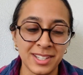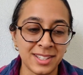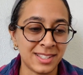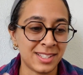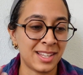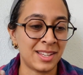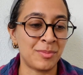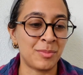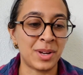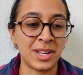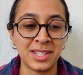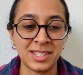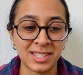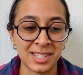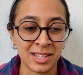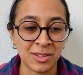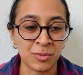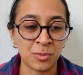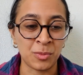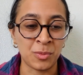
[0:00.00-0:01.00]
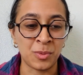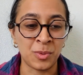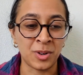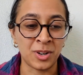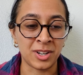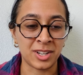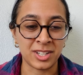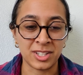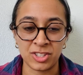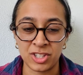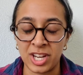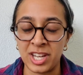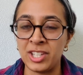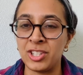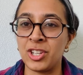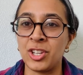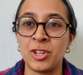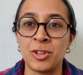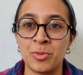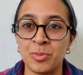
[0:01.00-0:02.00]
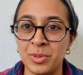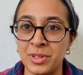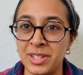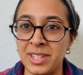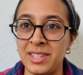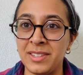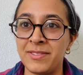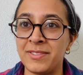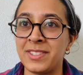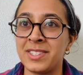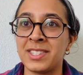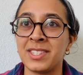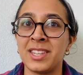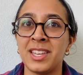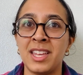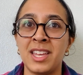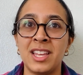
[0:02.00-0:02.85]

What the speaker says: It's like mindset work, changing your beliefs,